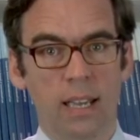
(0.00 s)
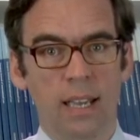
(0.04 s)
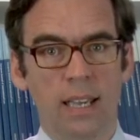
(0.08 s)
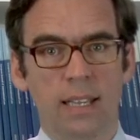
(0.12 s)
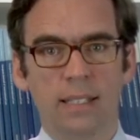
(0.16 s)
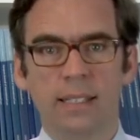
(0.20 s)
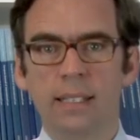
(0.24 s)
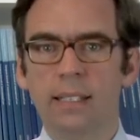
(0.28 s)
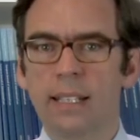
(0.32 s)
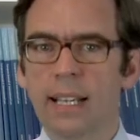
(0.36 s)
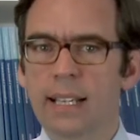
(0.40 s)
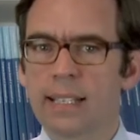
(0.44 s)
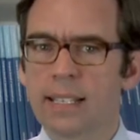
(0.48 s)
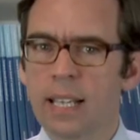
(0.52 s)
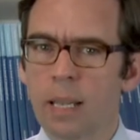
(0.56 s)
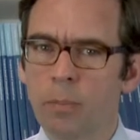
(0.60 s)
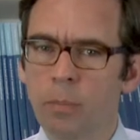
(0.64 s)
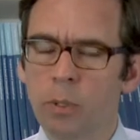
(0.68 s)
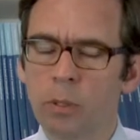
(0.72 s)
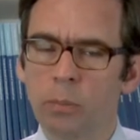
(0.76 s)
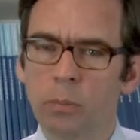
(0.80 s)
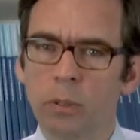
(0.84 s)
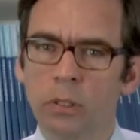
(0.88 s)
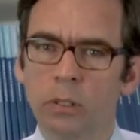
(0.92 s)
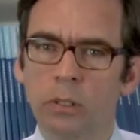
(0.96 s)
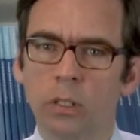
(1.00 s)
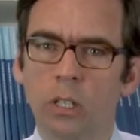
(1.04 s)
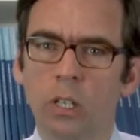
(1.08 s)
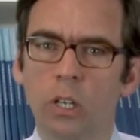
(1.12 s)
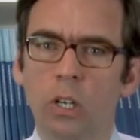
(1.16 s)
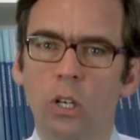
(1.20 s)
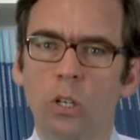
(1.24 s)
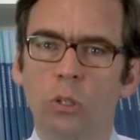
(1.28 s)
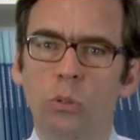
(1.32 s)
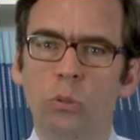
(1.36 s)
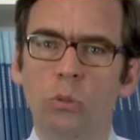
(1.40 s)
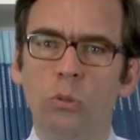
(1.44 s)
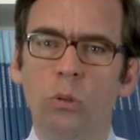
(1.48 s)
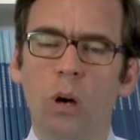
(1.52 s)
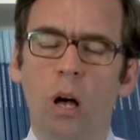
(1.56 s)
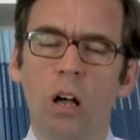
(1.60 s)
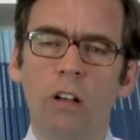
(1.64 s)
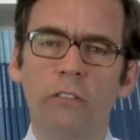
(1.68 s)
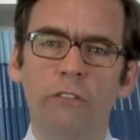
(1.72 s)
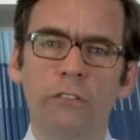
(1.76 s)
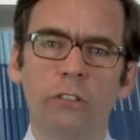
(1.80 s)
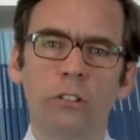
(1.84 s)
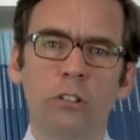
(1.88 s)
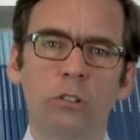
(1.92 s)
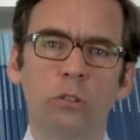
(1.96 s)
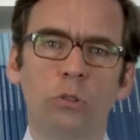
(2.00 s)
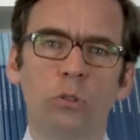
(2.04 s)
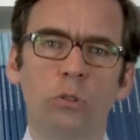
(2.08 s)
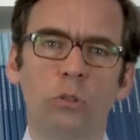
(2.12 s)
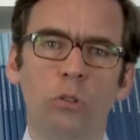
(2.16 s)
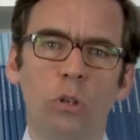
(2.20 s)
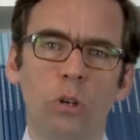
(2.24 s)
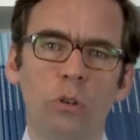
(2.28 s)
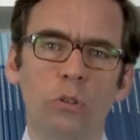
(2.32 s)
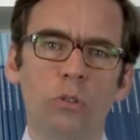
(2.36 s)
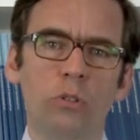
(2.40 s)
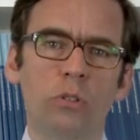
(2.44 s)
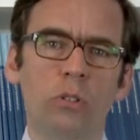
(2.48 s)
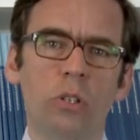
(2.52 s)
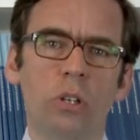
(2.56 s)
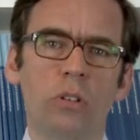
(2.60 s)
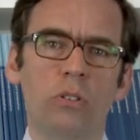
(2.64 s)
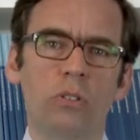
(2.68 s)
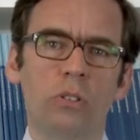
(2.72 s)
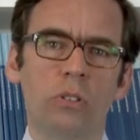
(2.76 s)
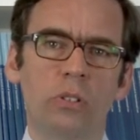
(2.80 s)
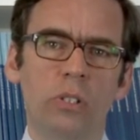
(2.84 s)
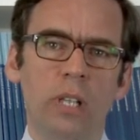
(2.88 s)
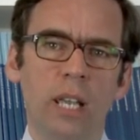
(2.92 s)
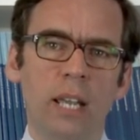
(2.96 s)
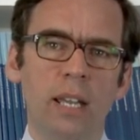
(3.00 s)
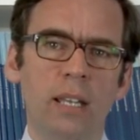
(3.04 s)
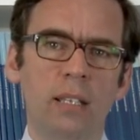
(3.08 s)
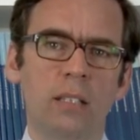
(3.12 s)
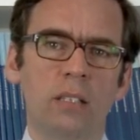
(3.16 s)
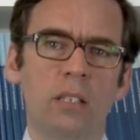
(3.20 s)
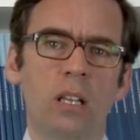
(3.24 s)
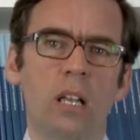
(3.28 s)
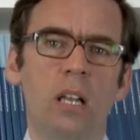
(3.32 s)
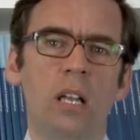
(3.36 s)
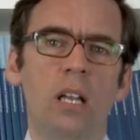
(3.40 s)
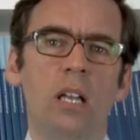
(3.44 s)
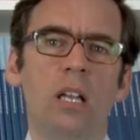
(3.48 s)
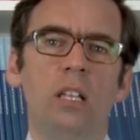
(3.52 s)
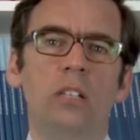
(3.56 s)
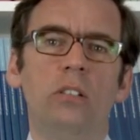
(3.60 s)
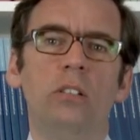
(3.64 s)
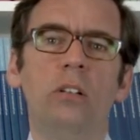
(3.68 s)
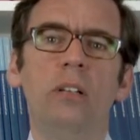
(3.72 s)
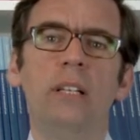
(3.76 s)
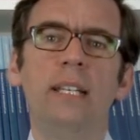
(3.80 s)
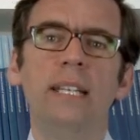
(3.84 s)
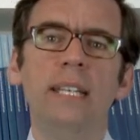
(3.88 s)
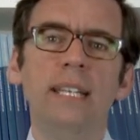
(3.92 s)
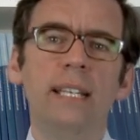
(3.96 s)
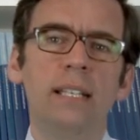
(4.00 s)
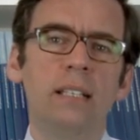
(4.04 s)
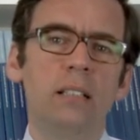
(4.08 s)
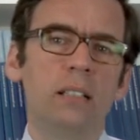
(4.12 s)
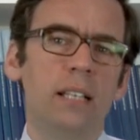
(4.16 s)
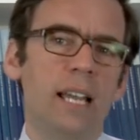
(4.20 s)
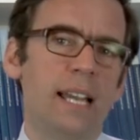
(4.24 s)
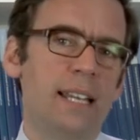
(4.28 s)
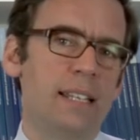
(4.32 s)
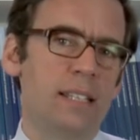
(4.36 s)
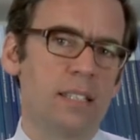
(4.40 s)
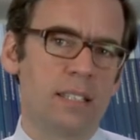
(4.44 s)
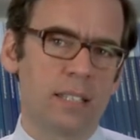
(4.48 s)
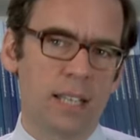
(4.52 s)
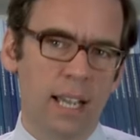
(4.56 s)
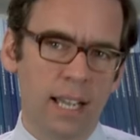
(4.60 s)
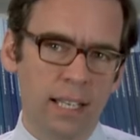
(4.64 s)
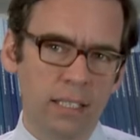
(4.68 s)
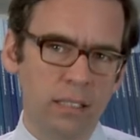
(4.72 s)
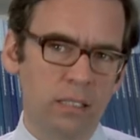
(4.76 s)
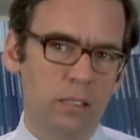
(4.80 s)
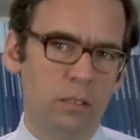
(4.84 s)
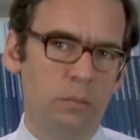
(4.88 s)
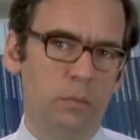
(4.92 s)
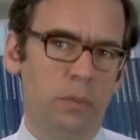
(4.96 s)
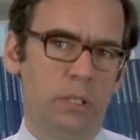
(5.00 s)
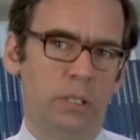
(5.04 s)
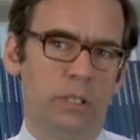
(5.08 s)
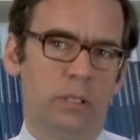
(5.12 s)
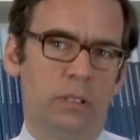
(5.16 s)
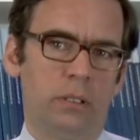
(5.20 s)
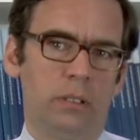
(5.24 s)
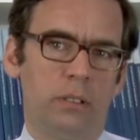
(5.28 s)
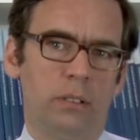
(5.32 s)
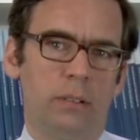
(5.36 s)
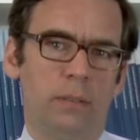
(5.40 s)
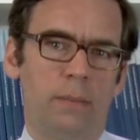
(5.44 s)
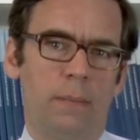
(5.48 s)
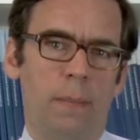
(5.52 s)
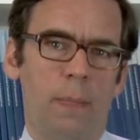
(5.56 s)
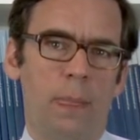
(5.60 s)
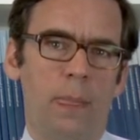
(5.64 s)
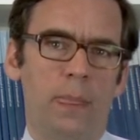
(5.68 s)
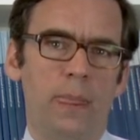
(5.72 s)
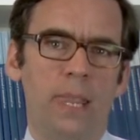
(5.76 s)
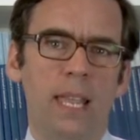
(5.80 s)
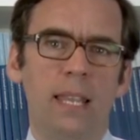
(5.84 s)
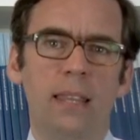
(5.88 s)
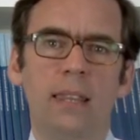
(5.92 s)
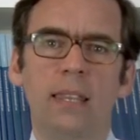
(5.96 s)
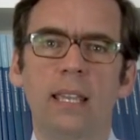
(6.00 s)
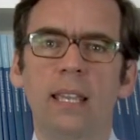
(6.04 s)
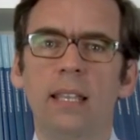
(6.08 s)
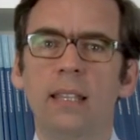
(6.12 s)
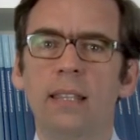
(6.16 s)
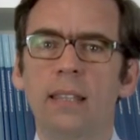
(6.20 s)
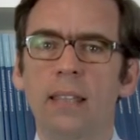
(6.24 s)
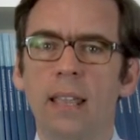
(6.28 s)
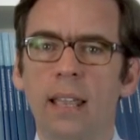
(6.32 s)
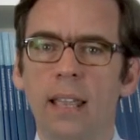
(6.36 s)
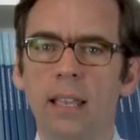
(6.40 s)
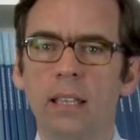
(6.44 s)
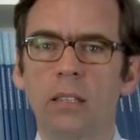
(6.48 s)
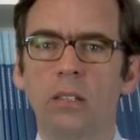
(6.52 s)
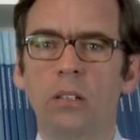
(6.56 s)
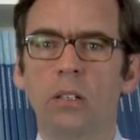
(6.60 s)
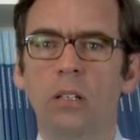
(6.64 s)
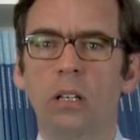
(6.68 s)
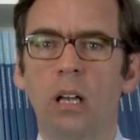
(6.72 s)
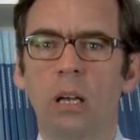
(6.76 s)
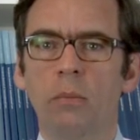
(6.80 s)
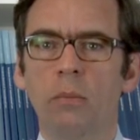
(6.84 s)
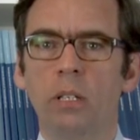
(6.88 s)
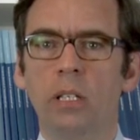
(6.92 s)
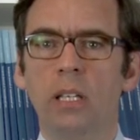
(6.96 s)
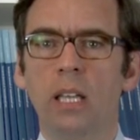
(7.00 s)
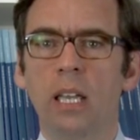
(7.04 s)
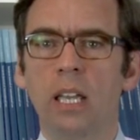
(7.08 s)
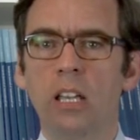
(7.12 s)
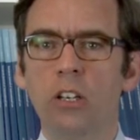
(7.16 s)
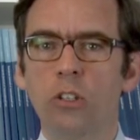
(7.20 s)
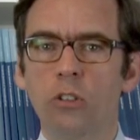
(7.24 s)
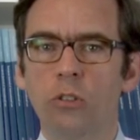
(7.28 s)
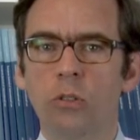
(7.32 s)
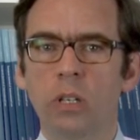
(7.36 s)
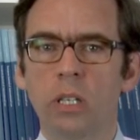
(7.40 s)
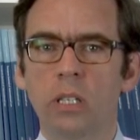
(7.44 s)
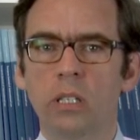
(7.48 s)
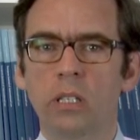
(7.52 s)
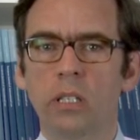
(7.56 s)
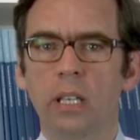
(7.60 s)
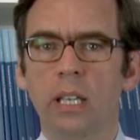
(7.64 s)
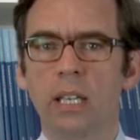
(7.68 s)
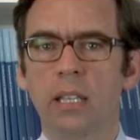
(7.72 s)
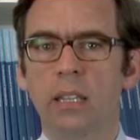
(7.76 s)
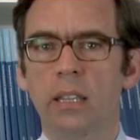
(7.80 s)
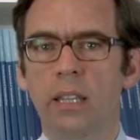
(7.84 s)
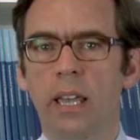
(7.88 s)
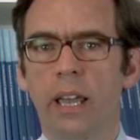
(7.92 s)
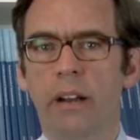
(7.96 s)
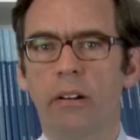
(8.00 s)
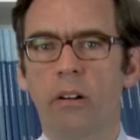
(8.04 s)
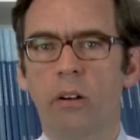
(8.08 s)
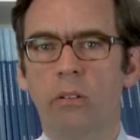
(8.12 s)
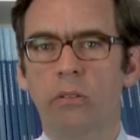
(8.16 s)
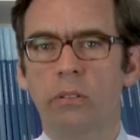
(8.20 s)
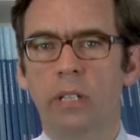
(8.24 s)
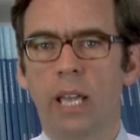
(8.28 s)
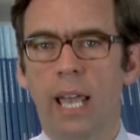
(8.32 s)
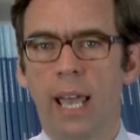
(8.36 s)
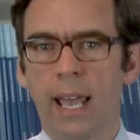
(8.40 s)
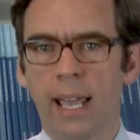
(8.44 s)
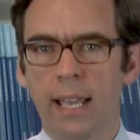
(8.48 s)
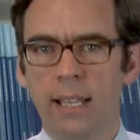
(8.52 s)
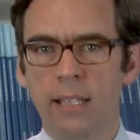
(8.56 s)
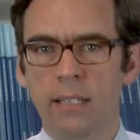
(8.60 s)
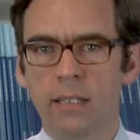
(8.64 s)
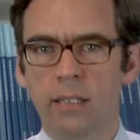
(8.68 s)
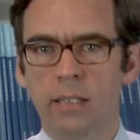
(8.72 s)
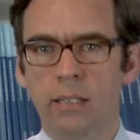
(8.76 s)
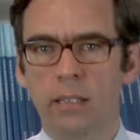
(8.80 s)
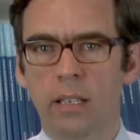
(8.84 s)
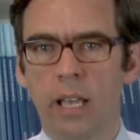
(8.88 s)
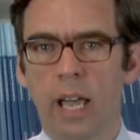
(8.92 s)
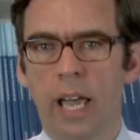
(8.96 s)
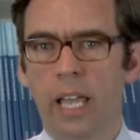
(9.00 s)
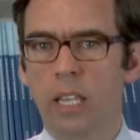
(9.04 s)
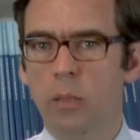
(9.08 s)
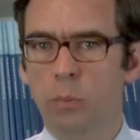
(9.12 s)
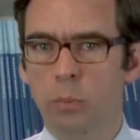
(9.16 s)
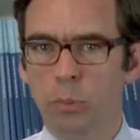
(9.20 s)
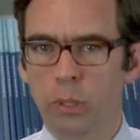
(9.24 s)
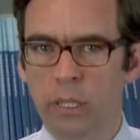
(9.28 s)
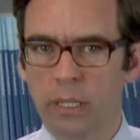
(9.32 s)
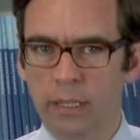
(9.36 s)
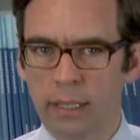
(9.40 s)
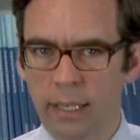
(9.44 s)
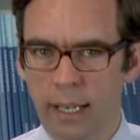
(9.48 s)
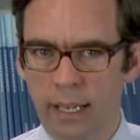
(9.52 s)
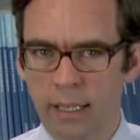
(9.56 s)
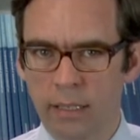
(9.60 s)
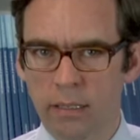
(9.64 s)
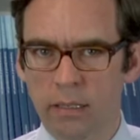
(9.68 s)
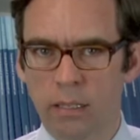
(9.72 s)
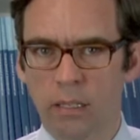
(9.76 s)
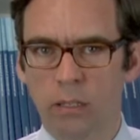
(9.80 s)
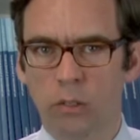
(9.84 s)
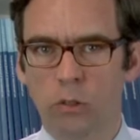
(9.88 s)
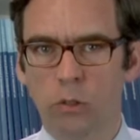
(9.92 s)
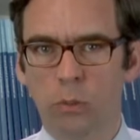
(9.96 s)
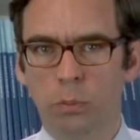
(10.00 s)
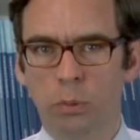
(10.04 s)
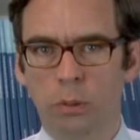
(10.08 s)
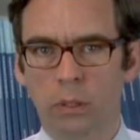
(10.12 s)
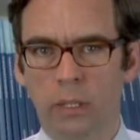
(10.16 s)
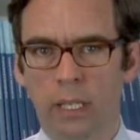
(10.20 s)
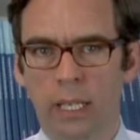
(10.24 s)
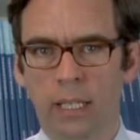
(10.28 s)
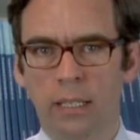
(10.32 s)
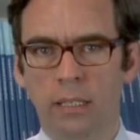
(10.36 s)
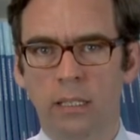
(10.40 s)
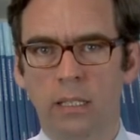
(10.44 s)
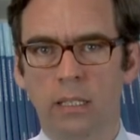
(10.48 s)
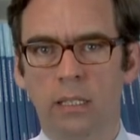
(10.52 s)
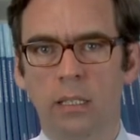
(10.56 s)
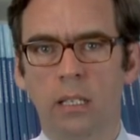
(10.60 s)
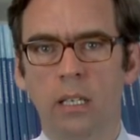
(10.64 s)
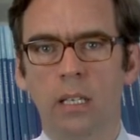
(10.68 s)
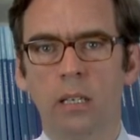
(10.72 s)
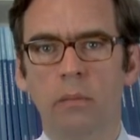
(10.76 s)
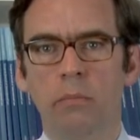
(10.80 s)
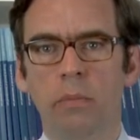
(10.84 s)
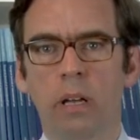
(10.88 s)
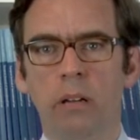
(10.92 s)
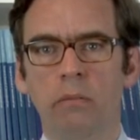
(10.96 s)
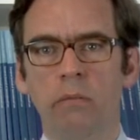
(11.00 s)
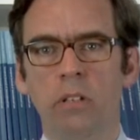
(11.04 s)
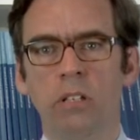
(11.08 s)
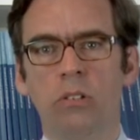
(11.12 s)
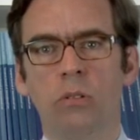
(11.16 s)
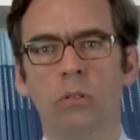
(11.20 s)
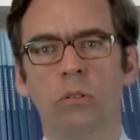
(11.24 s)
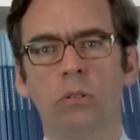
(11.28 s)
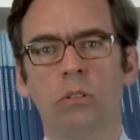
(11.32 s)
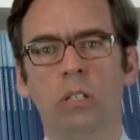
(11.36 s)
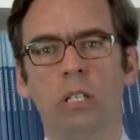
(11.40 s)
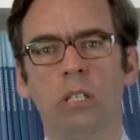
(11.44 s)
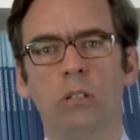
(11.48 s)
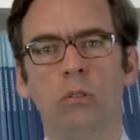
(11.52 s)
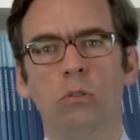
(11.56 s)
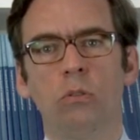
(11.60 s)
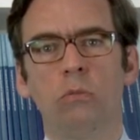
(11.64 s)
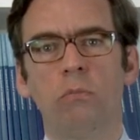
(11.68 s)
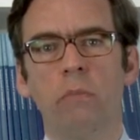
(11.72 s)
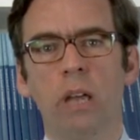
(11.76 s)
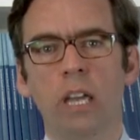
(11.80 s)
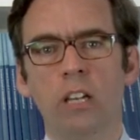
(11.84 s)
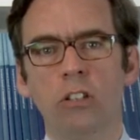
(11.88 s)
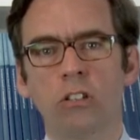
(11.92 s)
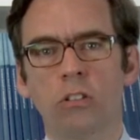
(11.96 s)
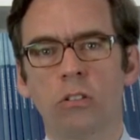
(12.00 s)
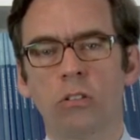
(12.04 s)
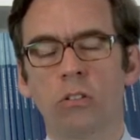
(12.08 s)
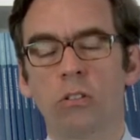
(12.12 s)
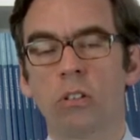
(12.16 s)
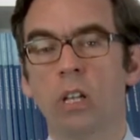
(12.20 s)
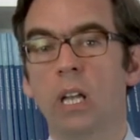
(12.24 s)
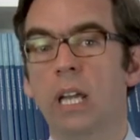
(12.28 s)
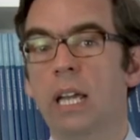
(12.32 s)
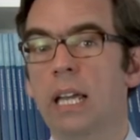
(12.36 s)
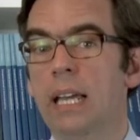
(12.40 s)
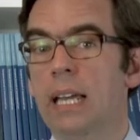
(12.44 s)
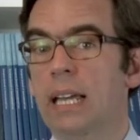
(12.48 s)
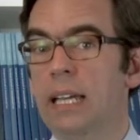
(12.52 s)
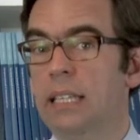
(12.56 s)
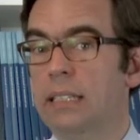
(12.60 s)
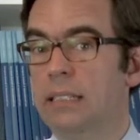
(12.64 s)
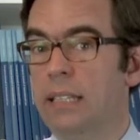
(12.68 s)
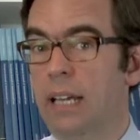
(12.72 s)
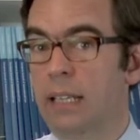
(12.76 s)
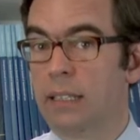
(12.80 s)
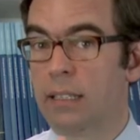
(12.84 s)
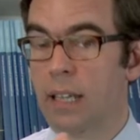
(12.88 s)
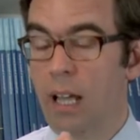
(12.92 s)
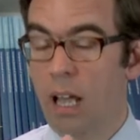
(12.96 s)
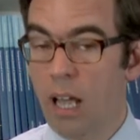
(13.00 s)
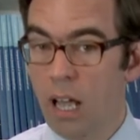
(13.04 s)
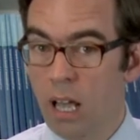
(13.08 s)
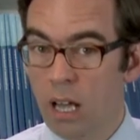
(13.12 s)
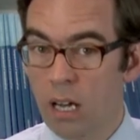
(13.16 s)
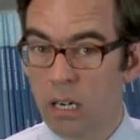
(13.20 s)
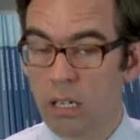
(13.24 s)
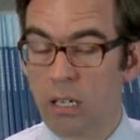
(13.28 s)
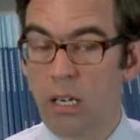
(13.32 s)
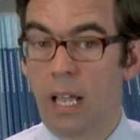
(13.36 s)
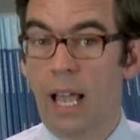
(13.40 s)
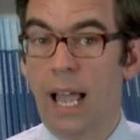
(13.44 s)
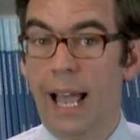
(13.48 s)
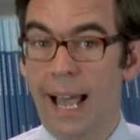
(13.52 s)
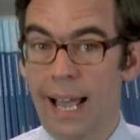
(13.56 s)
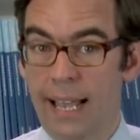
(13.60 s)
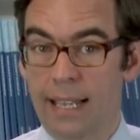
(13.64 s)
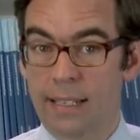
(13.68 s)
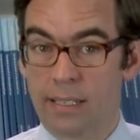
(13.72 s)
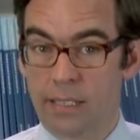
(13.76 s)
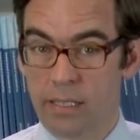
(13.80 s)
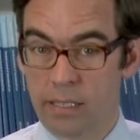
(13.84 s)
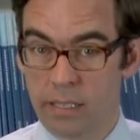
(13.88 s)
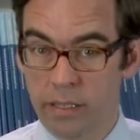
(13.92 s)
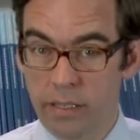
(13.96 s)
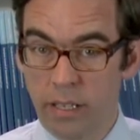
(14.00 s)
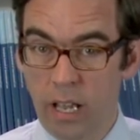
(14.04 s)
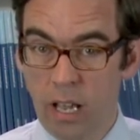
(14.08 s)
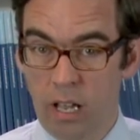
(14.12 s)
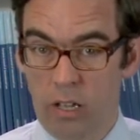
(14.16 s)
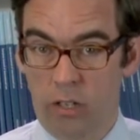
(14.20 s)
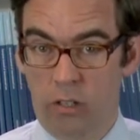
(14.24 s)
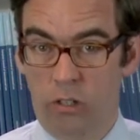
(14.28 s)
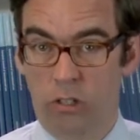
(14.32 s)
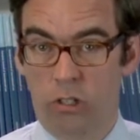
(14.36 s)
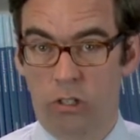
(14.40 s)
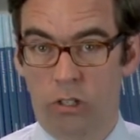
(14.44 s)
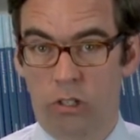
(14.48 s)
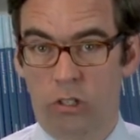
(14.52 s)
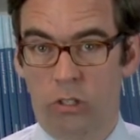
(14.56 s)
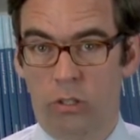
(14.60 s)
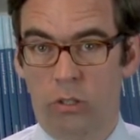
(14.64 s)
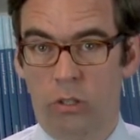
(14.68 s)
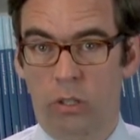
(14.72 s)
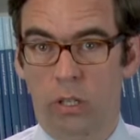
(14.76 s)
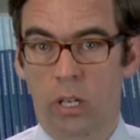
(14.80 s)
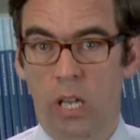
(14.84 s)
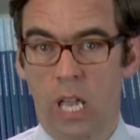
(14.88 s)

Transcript: is it acceptable to offer to those states the legal entitlement that they take the common interest in their own hands and pretend to protect it by resorting to measures that are, as such,